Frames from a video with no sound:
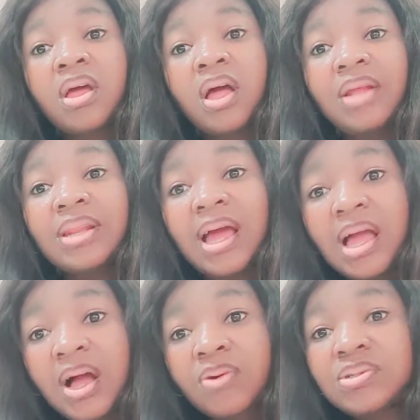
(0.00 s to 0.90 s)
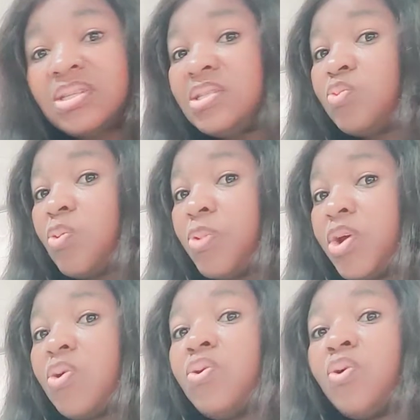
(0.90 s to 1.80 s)
and that house is what we
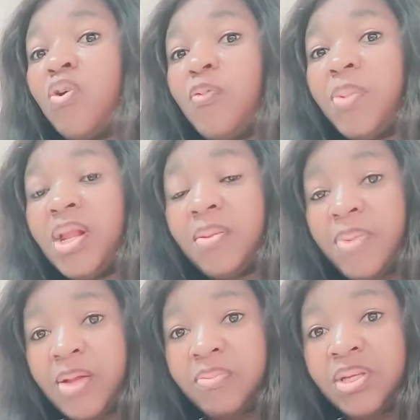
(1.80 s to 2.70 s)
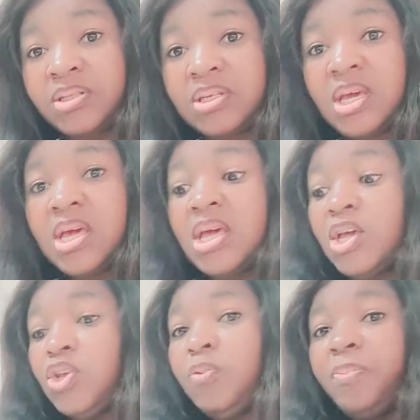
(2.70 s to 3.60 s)
call off-plan apartments.
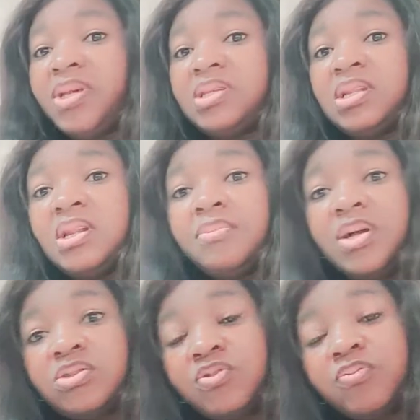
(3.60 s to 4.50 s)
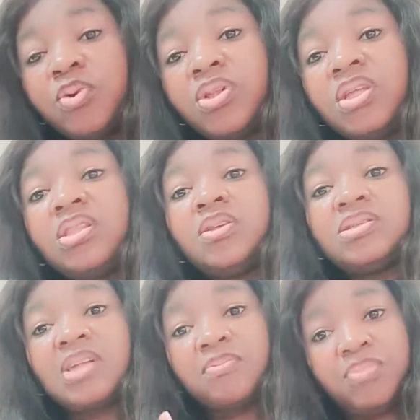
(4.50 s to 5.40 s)
You pay certain amount of money, they
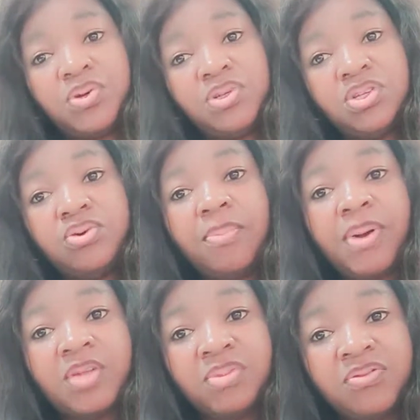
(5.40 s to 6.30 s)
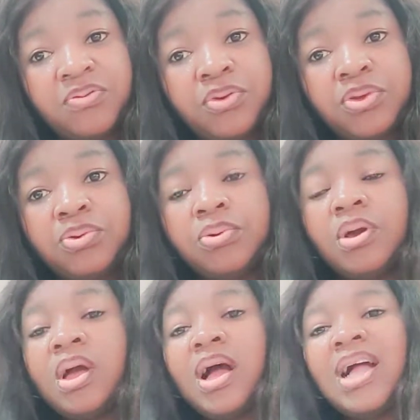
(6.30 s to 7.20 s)
start building your apartment for you,
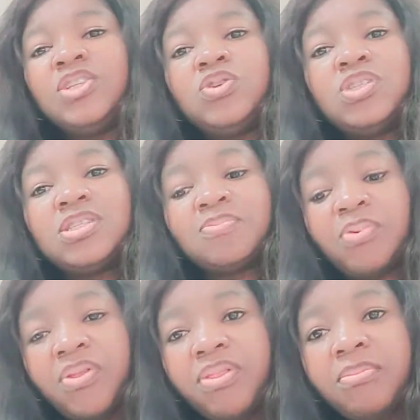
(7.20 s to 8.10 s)
and you spread the